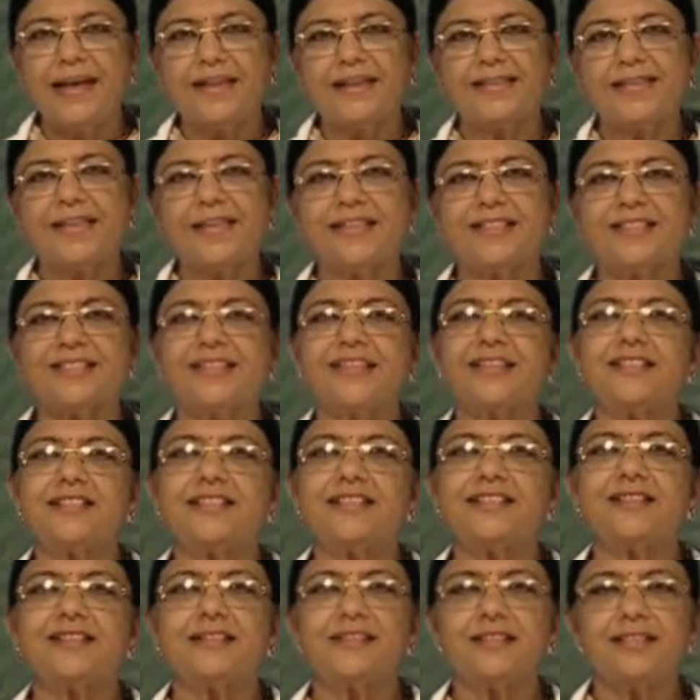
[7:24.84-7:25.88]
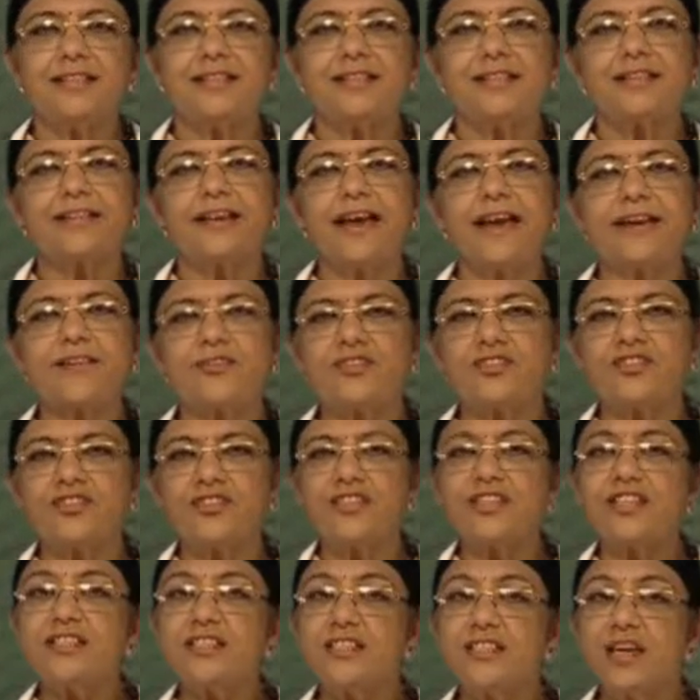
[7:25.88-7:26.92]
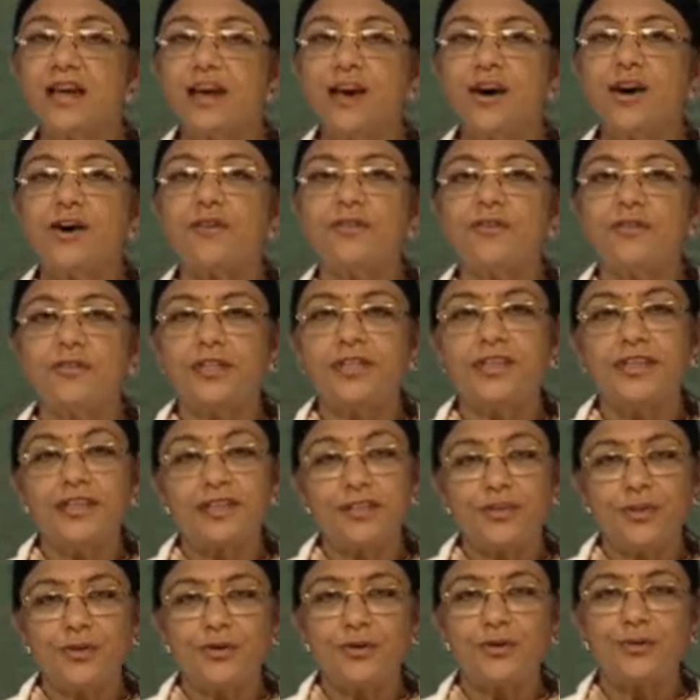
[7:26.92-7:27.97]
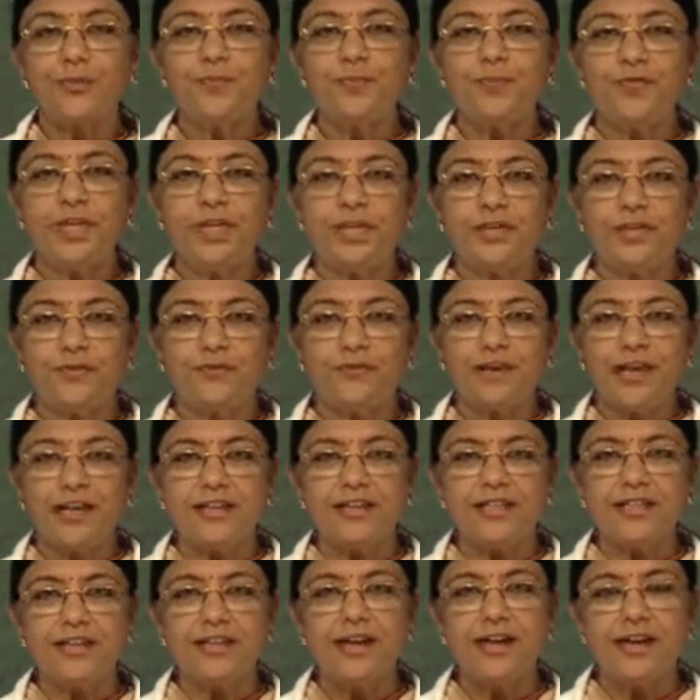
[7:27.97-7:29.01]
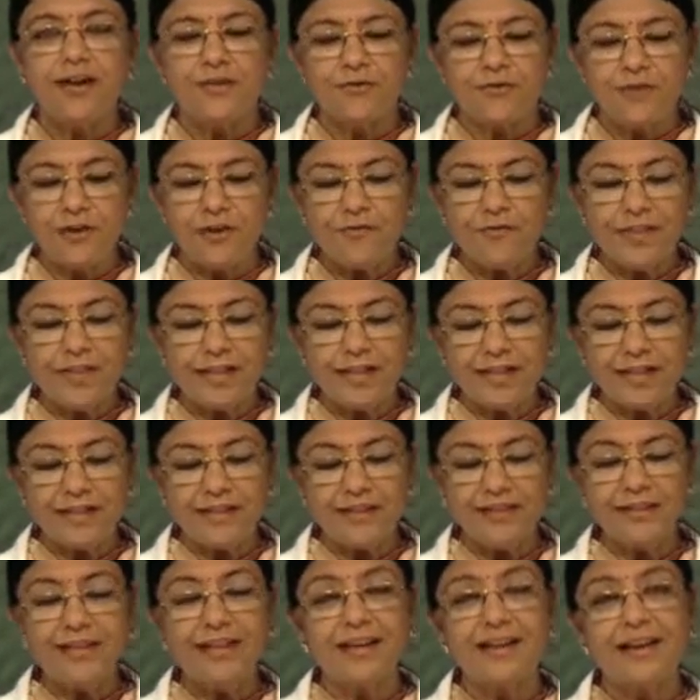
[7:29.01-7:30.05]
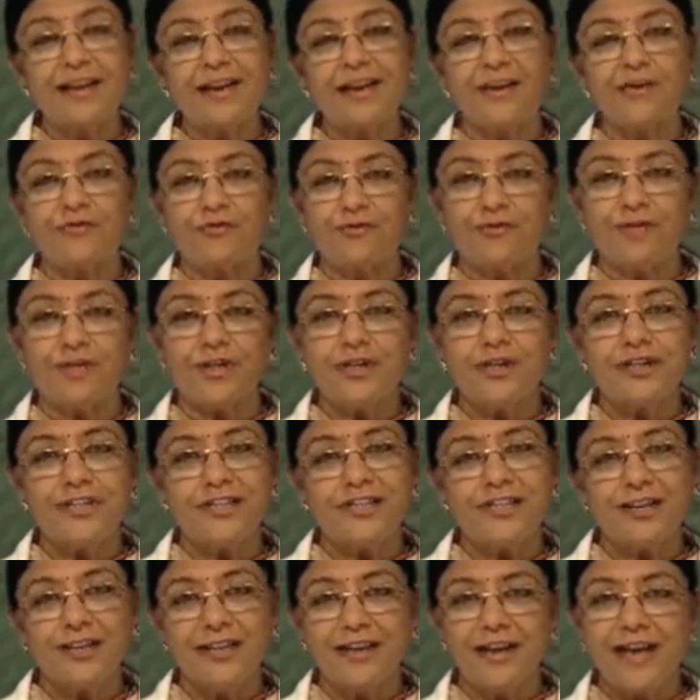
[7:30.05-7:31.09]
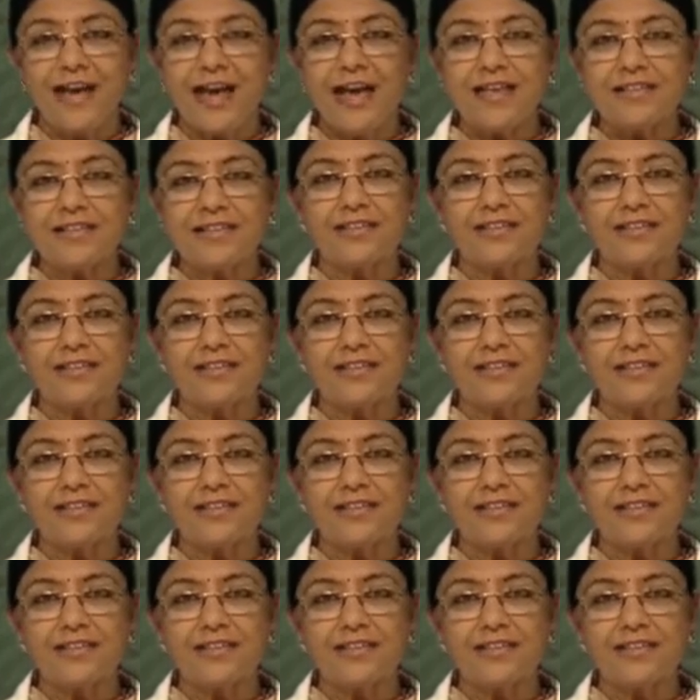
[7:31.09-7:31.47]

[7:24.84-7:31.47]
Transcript: Next, let's study the characteristics of the group Pteridophyta. We have taken fern as a